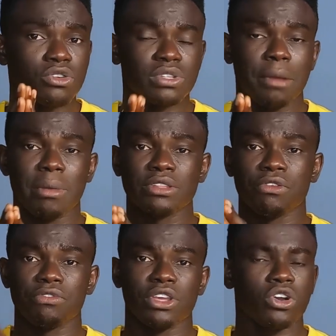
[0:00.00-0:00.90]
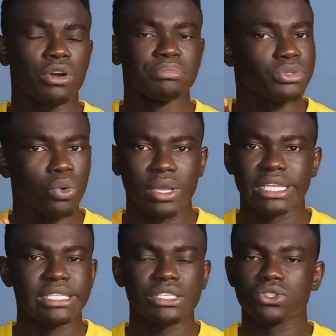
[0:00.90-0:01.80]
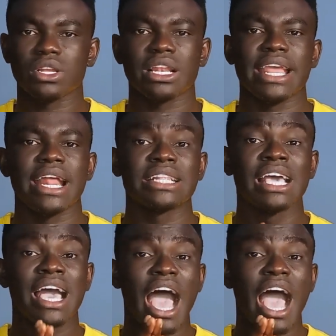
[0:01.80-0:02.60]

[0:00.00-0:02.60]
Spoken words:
good amount of income. No, it is not like that.